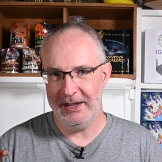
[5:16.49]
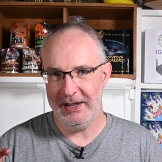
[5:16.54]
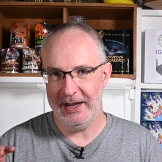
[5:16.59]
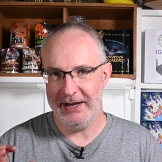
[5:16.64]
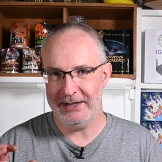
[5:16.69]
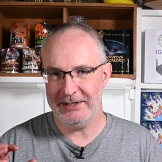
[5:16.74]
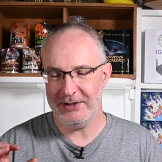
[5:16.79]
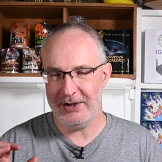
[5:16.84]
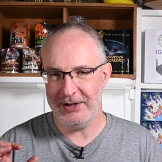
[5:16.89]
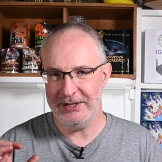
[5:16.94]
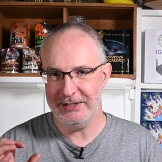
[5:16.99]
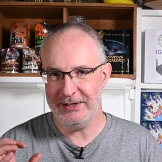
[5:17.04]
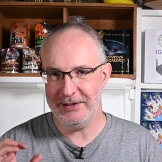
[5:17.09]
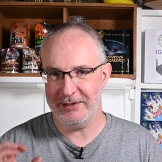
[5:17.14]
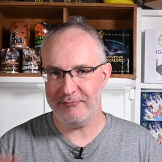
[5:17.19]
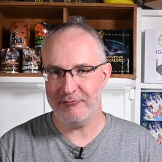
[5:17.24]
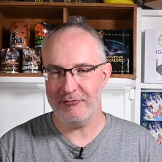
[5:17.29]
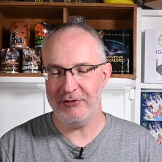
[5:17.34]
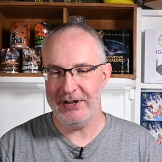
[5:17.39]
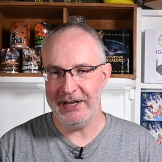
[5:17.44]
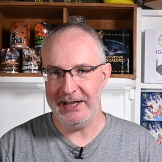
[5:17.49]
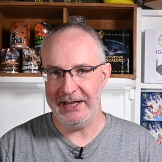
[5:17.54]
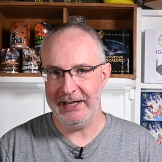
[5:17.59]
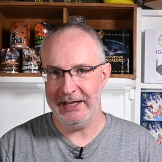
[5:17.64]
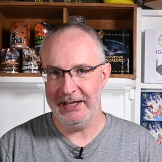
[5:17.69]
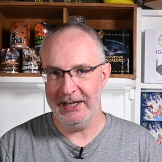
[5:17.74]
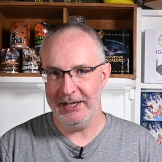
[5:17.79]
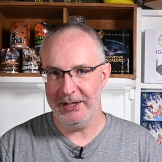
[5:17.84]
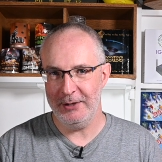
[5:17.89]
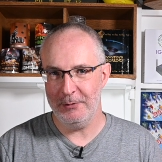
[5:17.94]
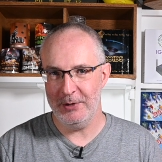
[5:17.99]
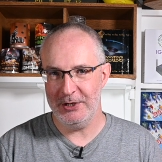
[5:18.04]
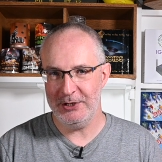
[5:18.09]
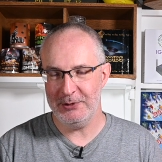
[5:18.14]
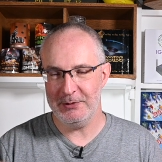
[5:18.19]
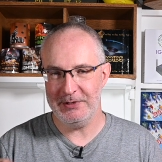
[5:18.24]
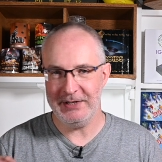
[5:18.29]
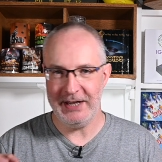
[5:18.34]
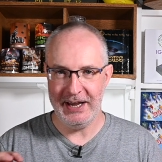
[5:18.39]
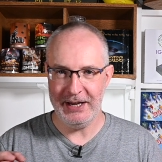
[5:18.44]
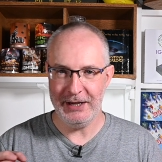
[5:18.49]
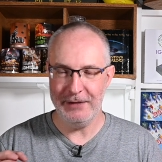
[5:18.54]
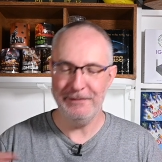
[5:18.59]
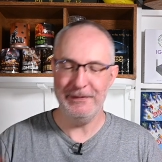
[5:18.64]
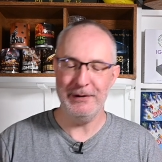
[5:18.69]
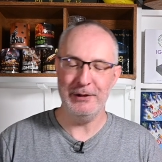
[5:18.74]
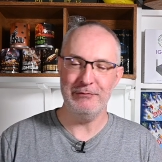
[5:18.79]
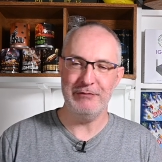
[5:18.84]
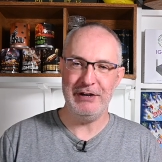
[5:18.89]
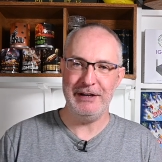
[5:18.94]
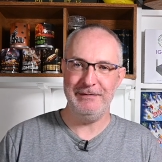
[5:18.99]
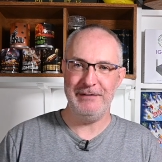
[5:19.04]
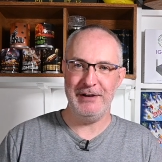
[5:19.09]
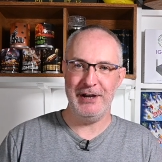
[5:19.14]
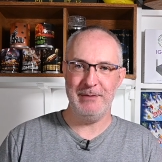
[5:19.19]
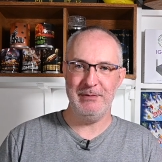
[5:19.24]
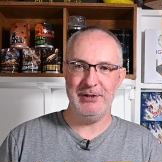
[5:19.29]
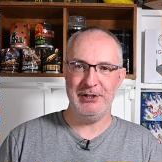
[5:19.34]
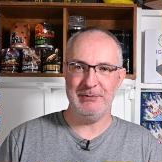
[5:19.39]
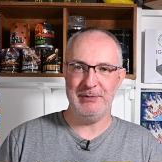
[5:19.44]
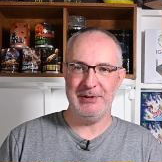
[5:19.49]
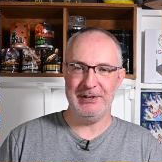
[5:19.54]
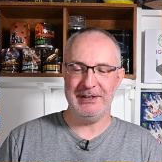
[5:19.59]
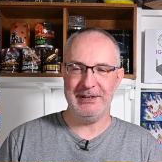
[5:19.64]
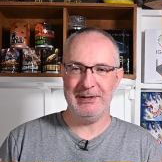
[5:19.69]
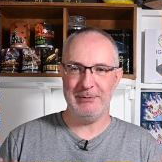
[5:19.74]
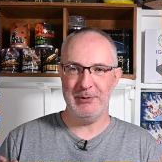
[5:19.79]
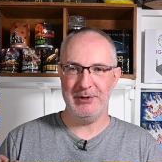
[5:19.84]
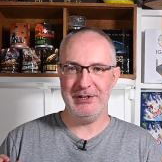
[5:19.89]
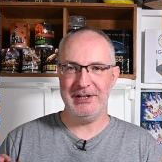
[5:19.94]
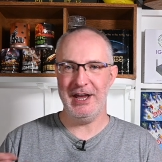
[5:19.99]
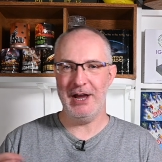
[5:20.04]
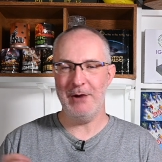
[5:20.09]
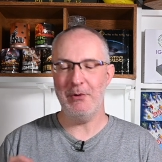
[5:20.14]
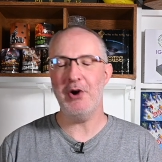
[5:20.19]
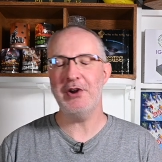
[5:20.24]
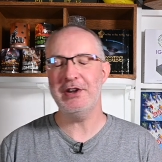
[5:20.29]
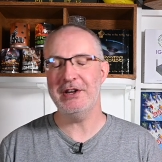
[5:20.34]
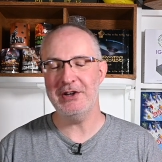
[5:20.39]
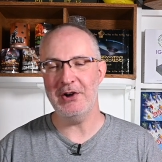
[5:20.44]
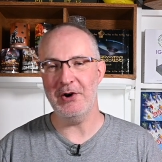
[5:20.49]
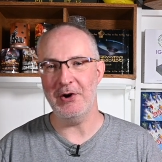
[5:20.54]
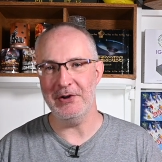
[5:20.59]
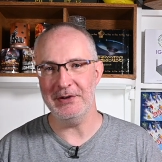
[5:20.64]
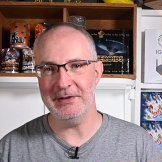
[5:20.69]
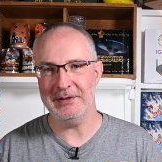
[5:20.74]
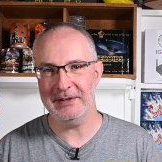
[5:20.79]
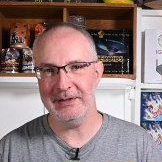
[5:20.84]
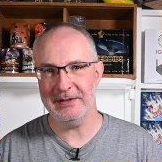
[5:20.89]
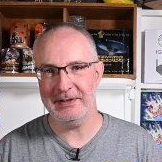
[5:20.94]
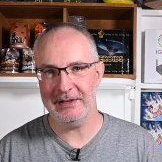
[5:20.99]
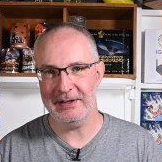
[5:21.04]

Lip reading: Igniter 3, which was getting a full refurbishment, would go on,